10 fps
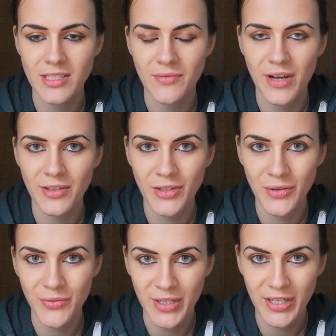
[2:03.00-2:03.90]
the fact that you're
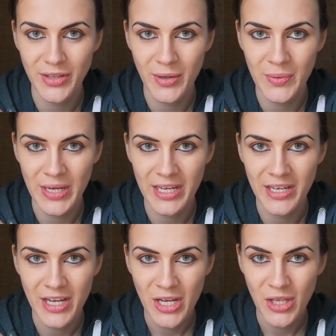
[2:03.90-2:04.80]
feeling that way,
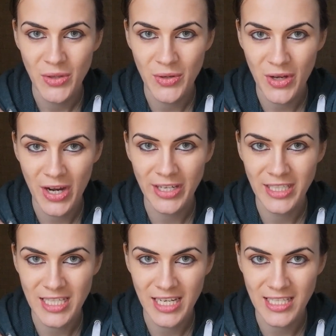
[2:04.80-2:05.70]
you can kind
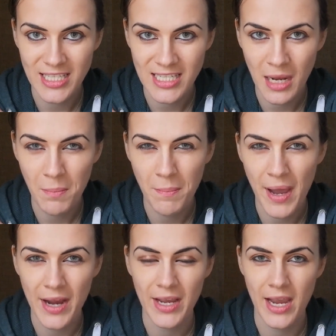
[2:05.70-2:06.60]
of take a step
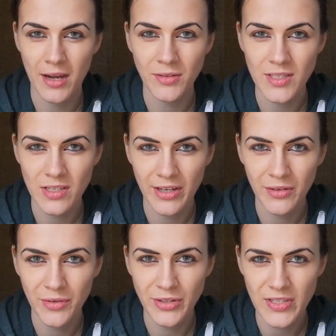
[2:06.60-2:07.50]
back outside
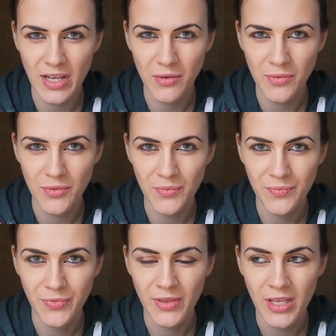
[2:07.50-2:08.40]
of yourself
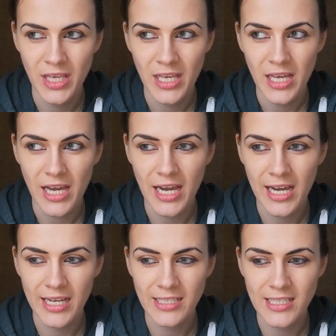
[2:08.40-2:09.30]

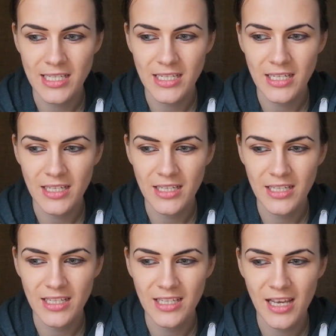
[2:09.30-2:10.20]
and
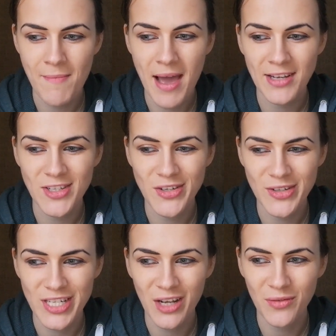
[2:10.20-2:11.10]
imagine
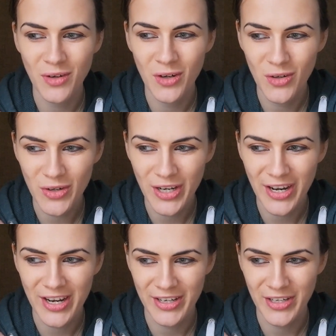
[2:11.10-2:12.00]
yourself looking
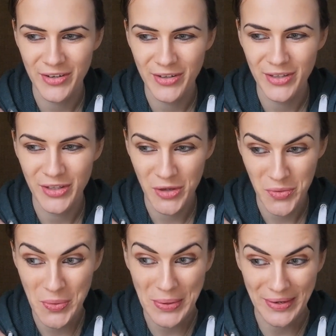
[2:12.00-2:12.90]
at
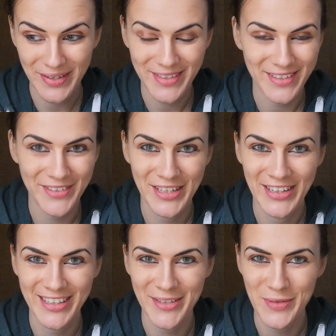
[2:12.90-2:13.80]
you, if you
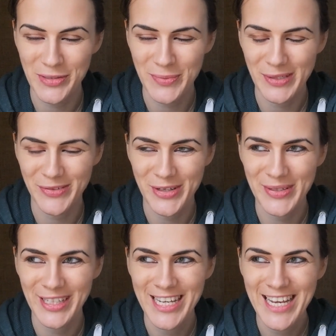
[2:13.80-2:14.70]
like, I'm not explaining this very well,